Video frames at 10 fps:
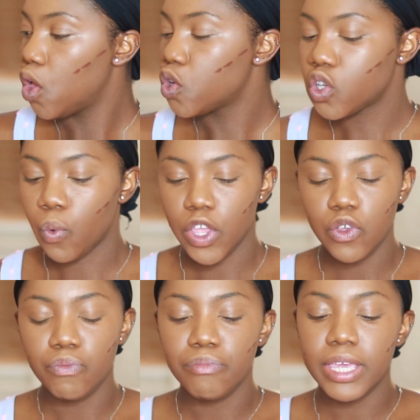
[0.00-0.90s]
So when
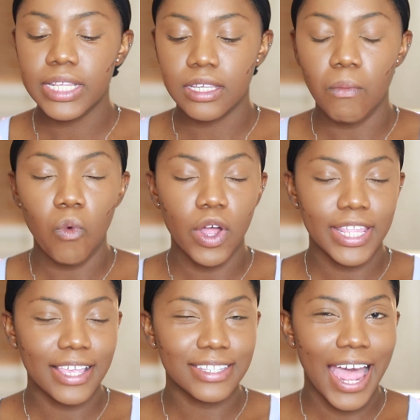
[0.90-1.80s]
you meet someone,
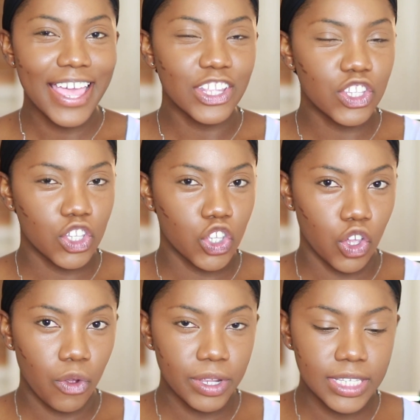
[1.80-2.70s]
there's that
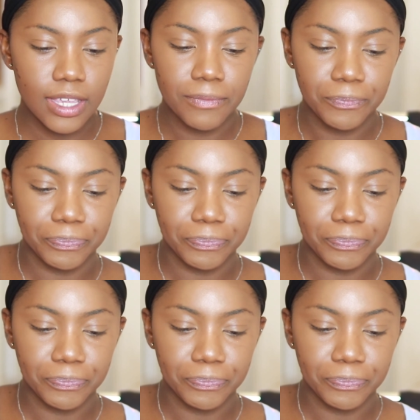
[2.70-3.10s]
insecurity